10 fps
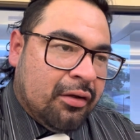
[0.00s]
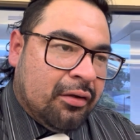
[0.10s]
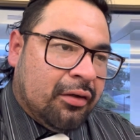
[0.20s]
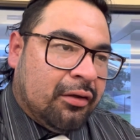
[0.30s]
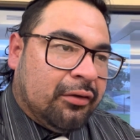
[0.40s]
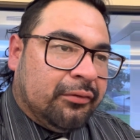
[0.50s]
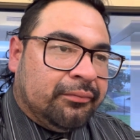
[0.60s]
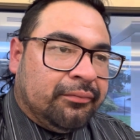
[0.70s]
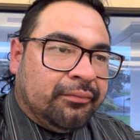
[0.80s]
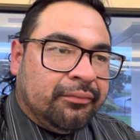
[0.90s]

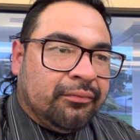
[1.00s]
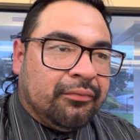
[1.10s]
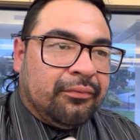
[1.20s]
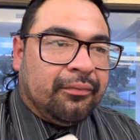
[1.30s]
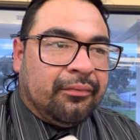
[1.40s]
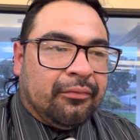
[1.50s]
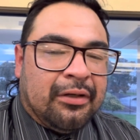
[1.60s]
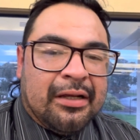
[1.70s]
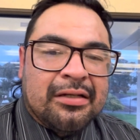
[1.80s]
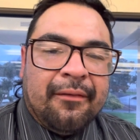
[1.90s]
Um,
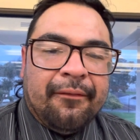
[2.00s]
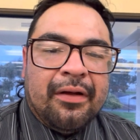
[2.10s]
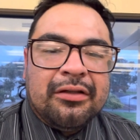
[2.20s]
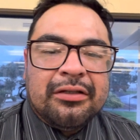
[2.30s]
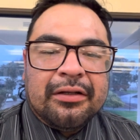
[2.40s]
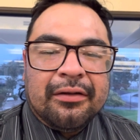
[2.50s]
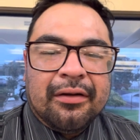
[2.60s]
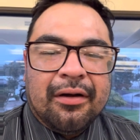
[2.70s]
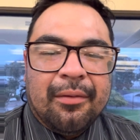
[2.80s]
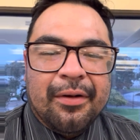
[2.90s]
I guess I'm
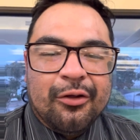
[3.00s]
venting on my